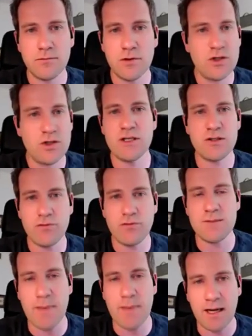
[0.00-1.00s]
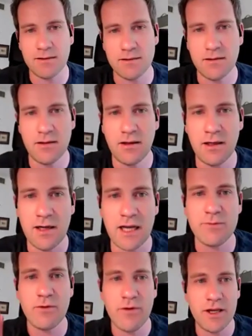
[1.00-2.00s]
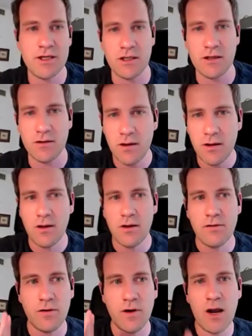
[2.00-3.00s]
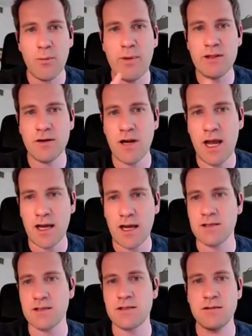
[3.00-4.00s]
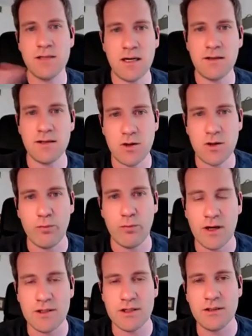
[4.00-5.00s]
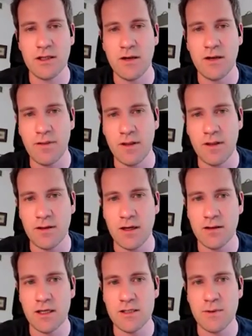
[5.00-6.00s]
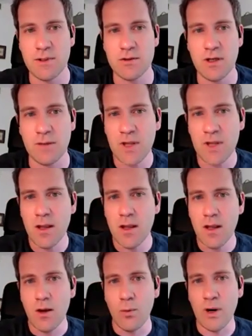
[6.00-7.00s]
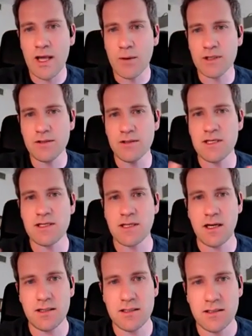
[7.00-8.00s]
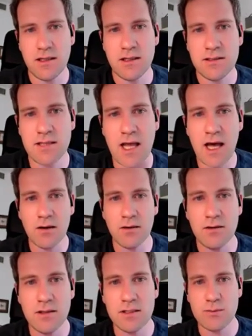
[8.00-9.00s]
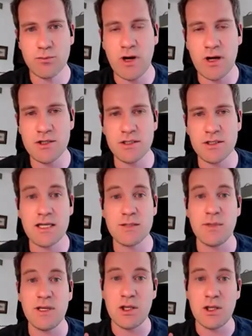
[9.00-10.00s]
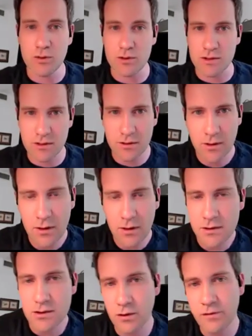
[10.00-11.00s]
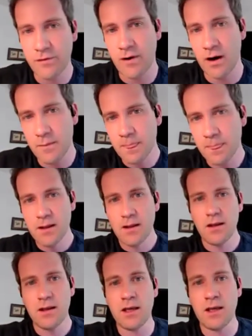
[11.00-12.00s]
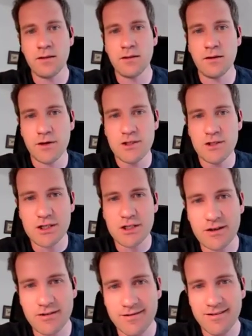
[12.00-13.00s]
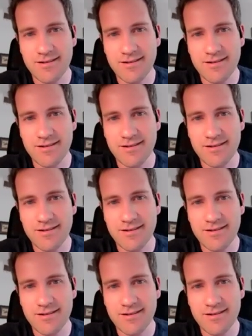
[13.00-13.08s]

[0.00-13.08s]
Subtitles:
just respect and admiration for how Peder has done this whole project and everything that's been doing. What I want to discuss is how this project has been used so far in the rejection